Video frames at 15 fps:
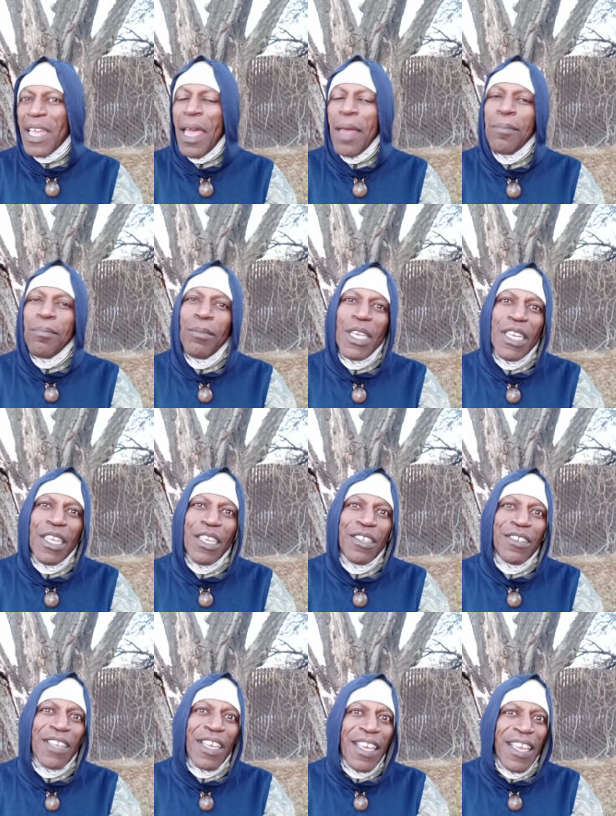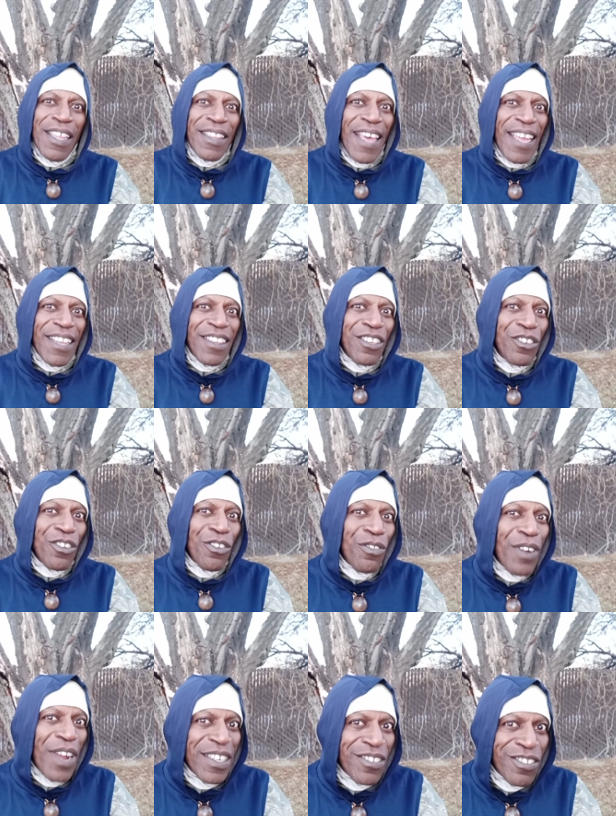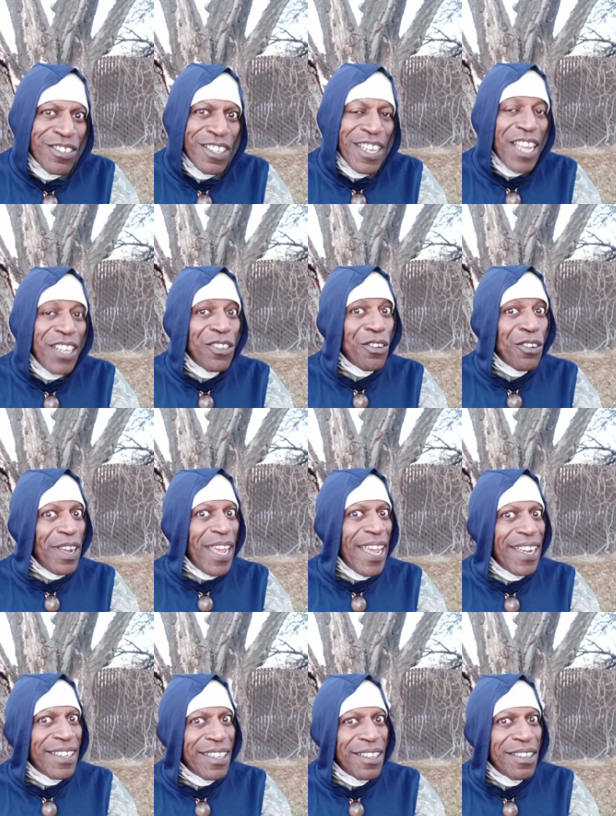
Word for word: That means that the direction that you're headed